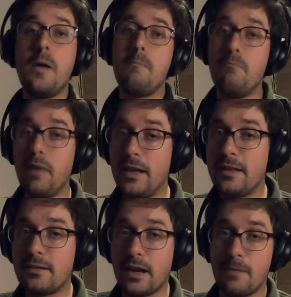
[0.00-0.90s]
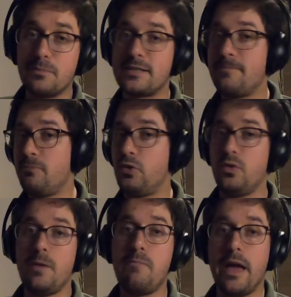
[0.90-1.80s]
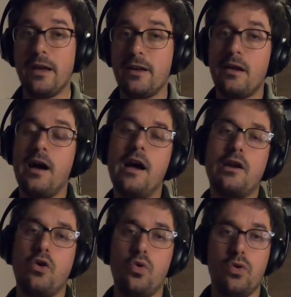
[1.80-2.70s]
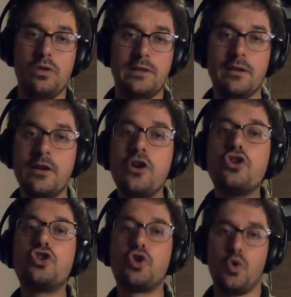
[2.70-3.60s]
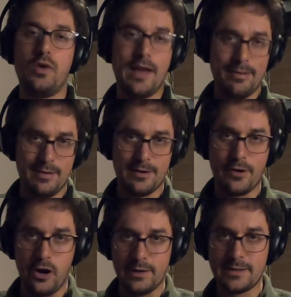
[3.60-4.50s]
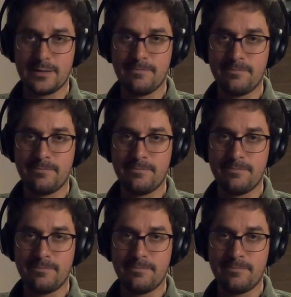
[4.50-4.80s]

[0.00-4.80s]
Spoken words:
many trips to the bank are called shoe leather costs.